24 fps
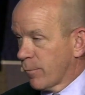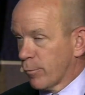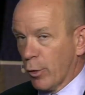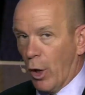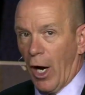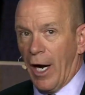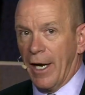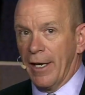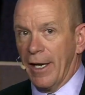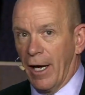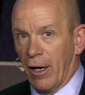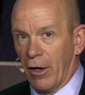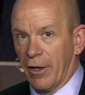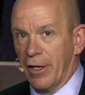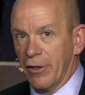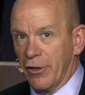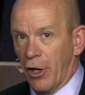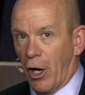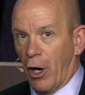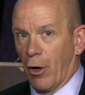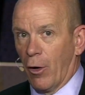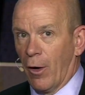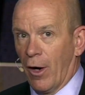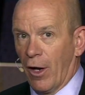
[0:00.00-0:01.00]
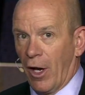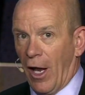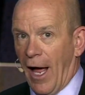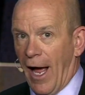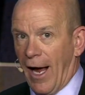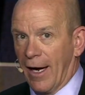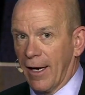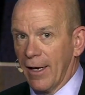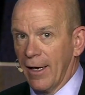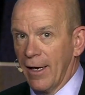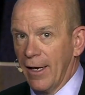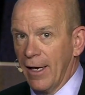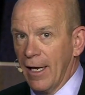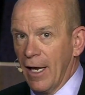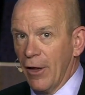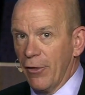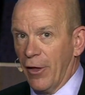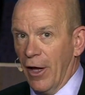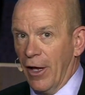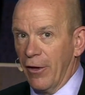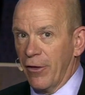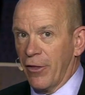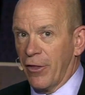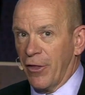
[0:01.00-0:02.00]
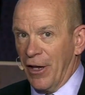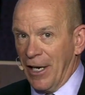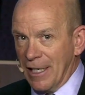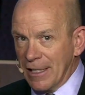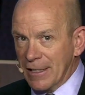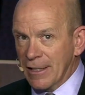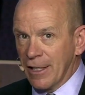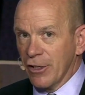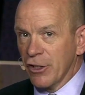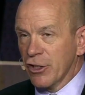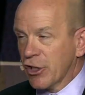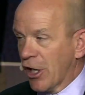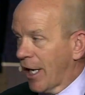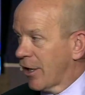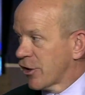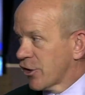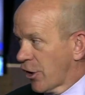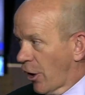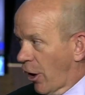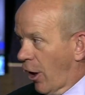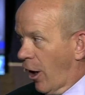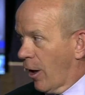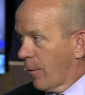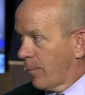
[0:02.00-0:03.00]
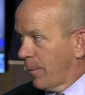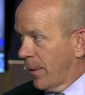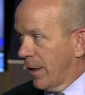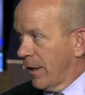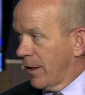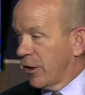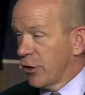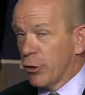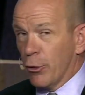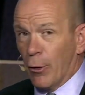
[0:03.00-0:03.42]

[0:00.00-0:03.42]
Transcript: Brian Elliott and Yarrow Halak, that things can change in a heartbeat.